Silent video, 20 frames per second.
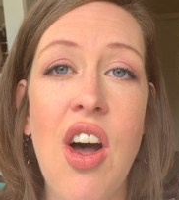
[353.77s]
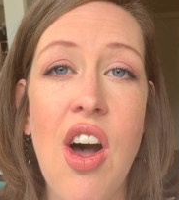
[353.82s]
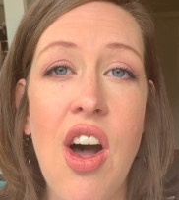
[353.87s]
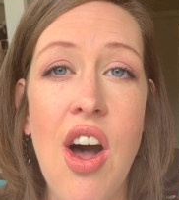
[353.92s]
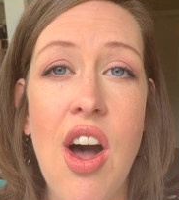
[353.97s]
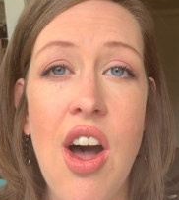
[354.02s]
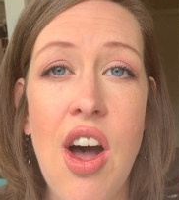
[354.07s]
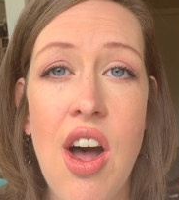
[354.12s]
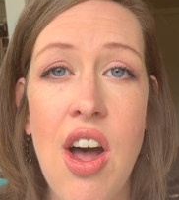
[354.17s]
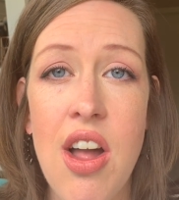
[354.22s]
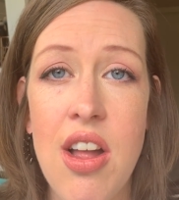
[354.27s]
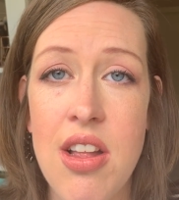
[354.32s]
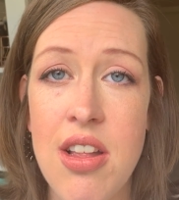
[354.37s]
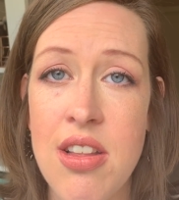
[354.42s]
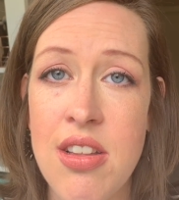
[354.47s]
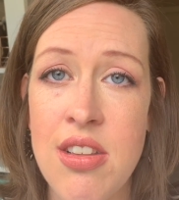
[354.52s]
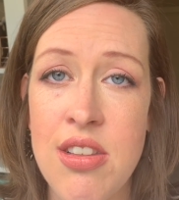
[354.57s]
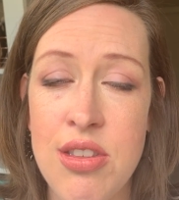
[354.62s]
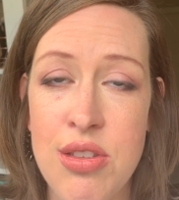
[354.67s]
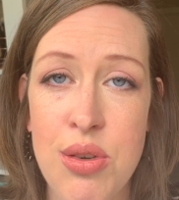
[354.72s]

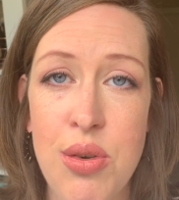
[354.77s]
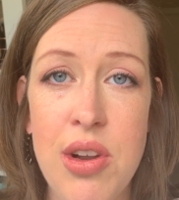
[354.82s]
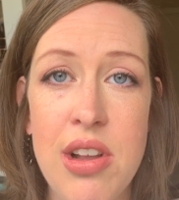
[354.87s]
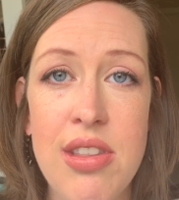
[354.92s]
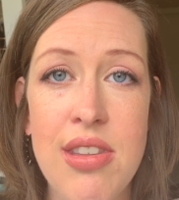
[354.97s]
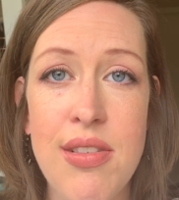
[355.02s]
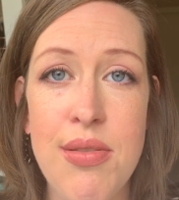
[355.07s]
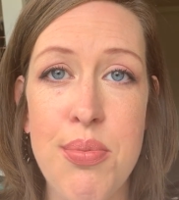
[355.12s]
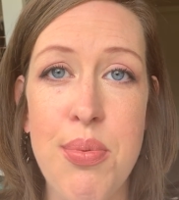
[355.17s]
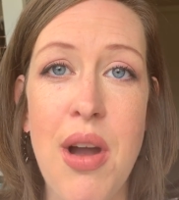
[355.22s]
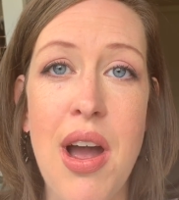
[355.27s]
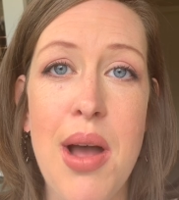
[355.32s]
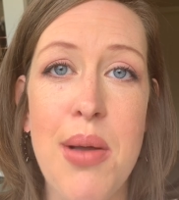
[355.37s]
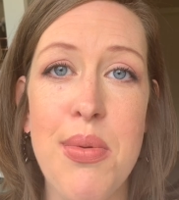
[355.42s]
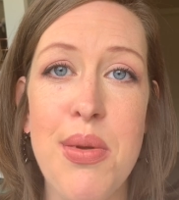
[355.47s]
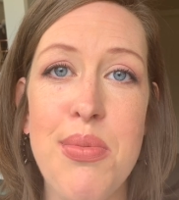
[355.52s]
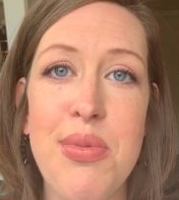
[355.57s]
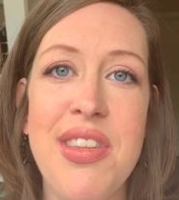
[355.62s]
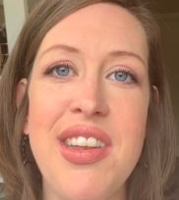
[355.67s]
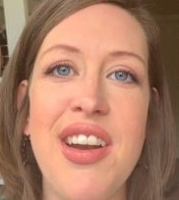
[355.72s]
all sorts of
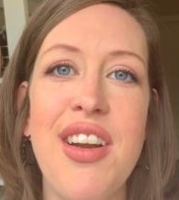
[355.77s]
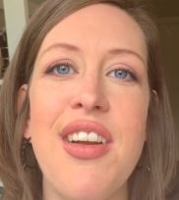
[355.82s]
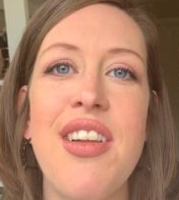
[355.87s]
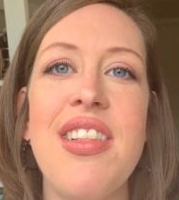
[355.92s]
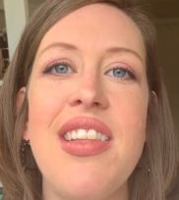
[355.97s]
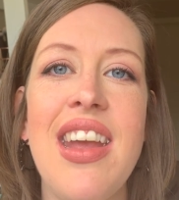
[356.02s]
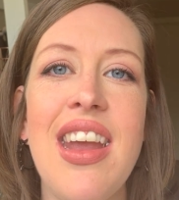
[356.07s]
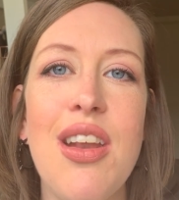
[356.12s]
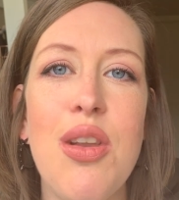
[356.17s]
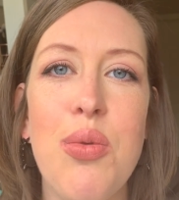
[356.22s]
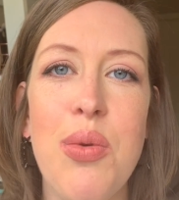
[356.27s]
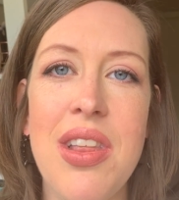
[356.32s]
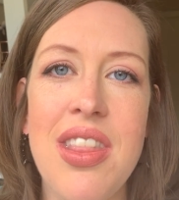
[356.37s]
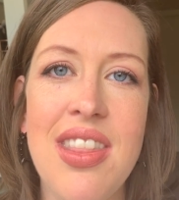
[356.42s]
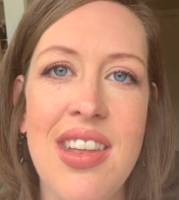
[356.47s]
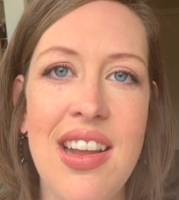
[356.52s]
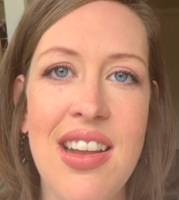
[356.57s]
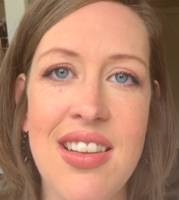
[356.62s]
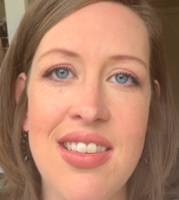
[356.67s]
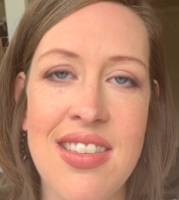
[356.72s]
problems that are linked with
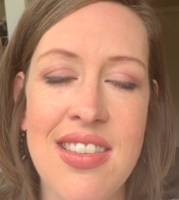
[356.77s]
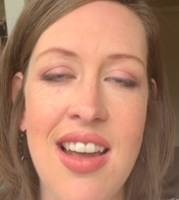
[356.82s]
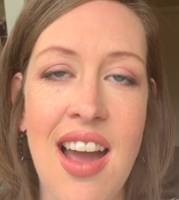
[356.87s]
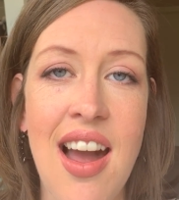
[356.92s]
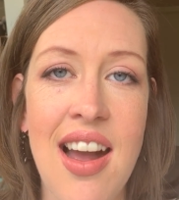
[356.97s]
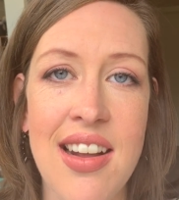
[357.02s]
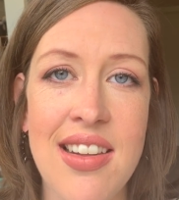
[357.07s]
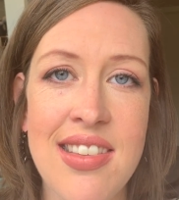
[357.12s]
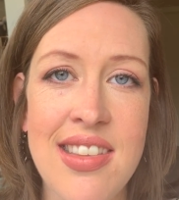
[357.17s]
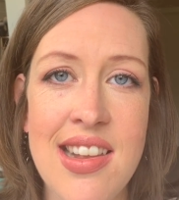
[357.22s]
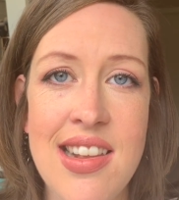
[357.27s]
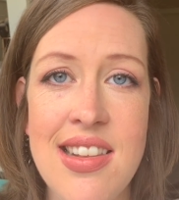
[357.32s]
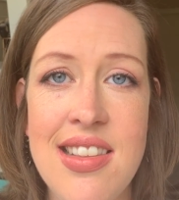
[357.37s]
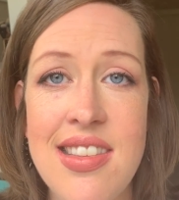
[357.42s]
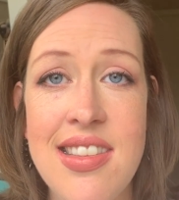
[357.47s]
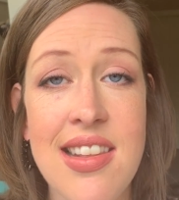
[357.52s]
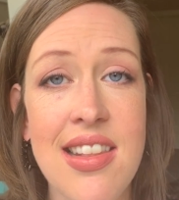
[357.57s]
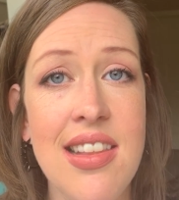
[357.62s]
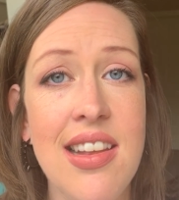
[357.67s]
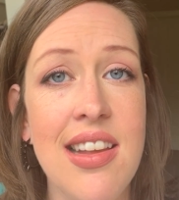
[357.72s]
these
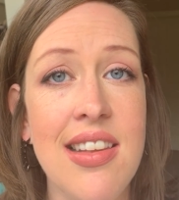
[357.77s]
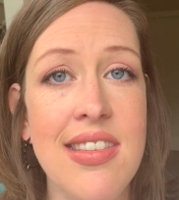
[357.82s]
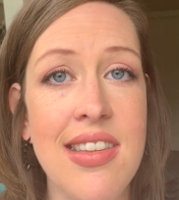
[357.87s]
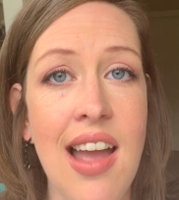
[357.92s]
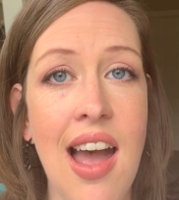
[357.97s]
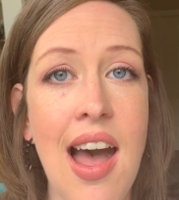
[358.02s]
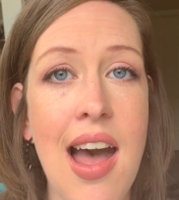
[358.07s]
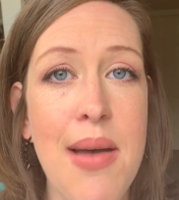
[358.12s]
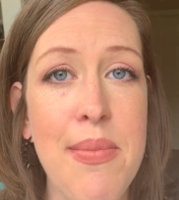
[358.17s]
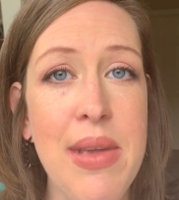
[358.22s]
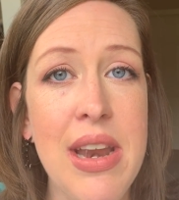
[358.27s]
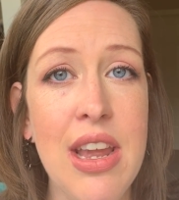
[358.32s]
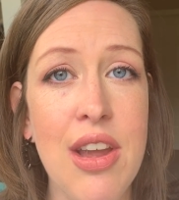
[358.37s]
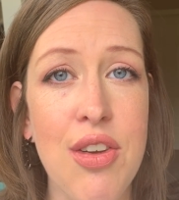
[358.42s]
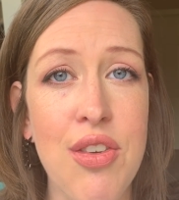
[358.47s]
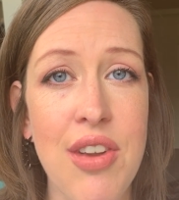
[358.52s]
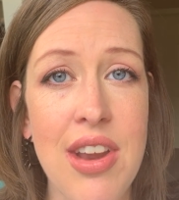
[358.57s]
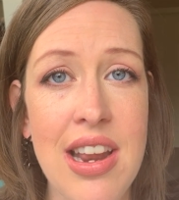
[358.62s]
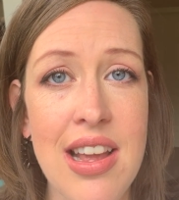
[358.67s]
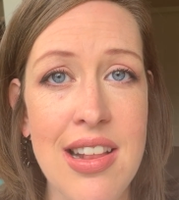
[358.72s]
toxins and these common
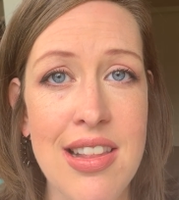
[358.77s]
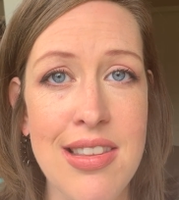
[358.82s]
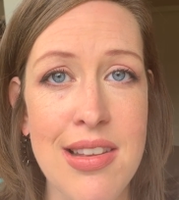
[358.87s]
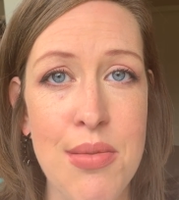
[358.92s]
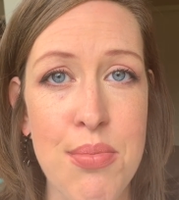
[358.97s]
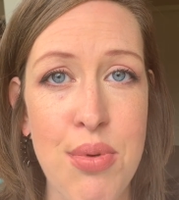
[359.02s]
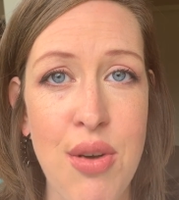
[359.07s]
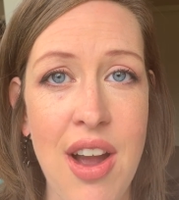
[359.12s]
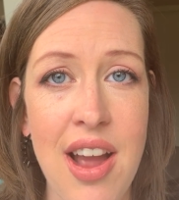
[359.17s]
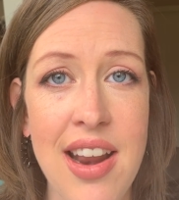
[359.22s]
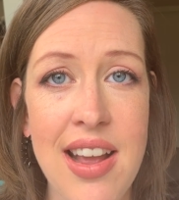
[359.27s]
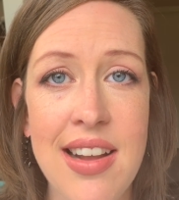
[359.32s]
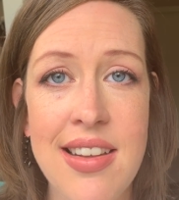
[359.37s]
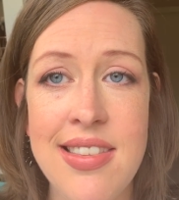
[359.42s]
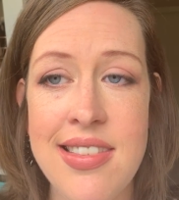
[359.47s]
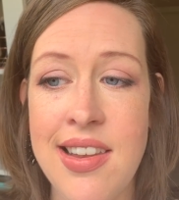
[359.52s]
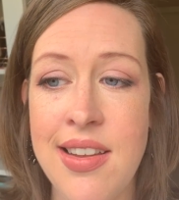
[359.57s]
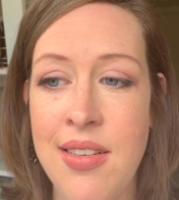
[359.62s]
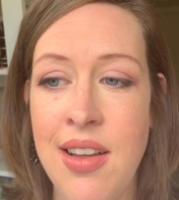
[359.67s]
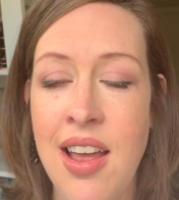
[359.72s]
ingredients in
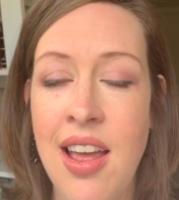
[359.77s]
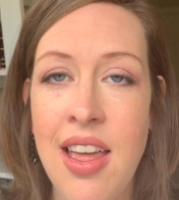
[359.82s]
products.